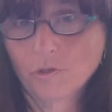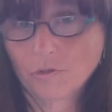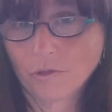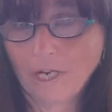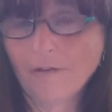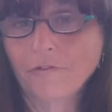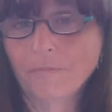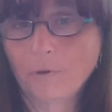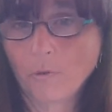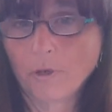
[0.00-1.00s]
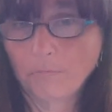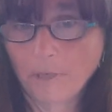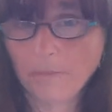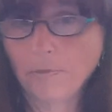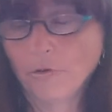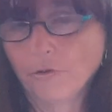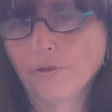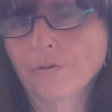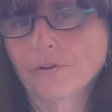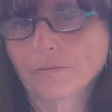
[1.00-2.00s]
to love the broken people on
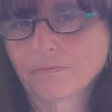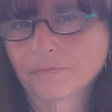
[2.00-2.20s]
earth,